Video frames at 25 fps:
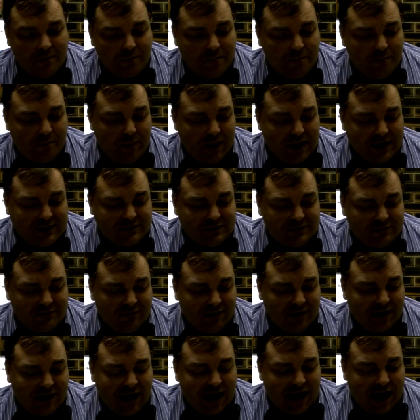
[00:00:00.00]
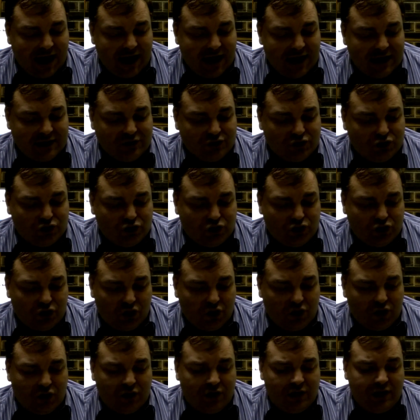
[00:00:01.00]
Best regards,
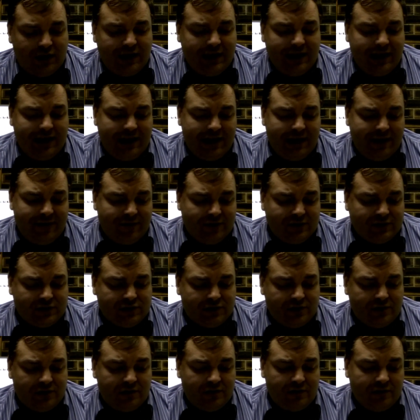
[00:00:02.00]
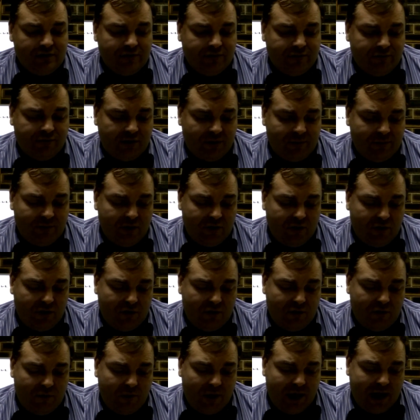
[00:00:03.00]
Jean Iversen from
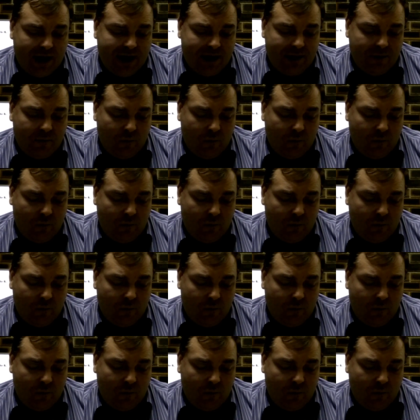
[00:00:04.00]
Norway.